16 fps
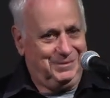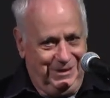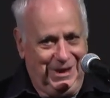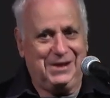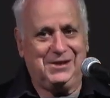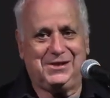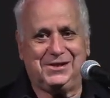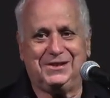
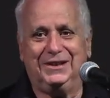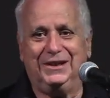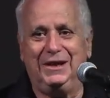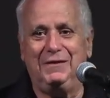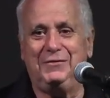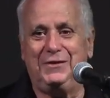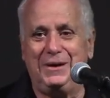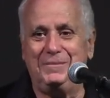yes,
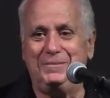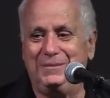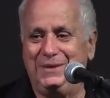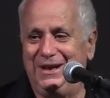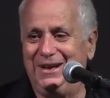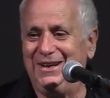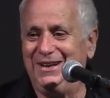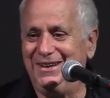give them
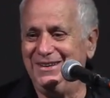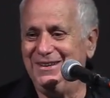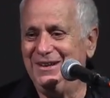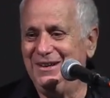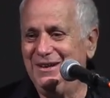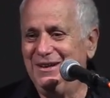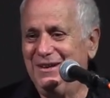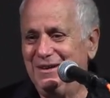
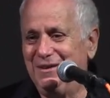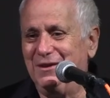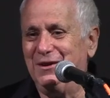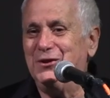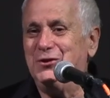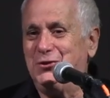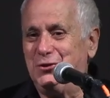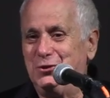
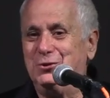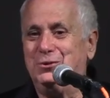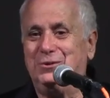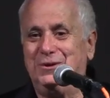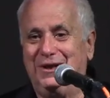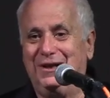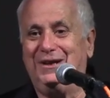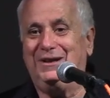their due
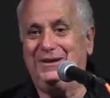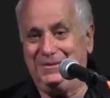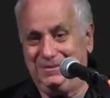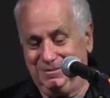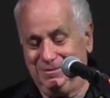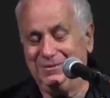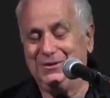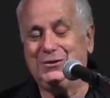
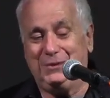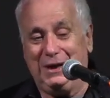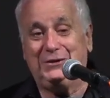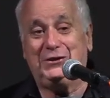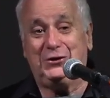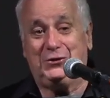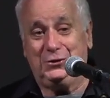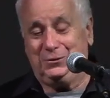
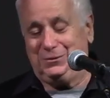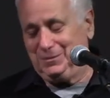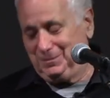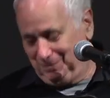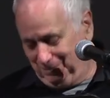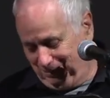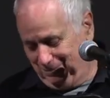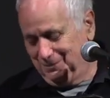gratitude.
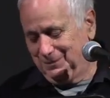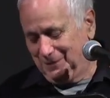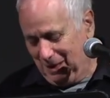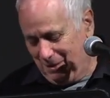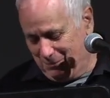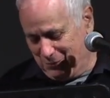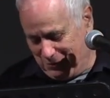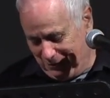
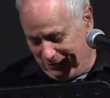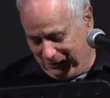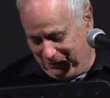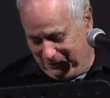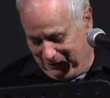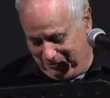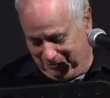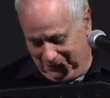
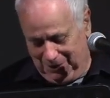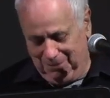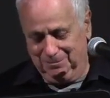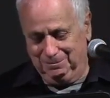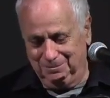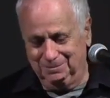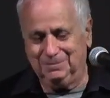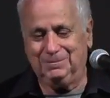Absolutely, yeah.
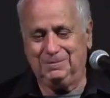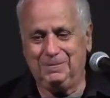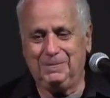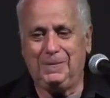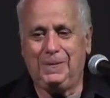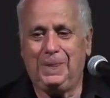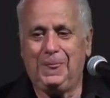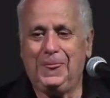
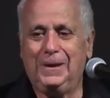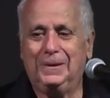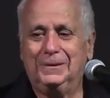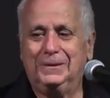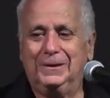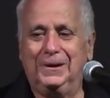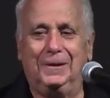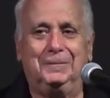
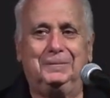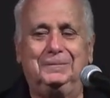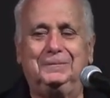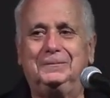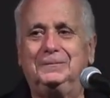Yeah.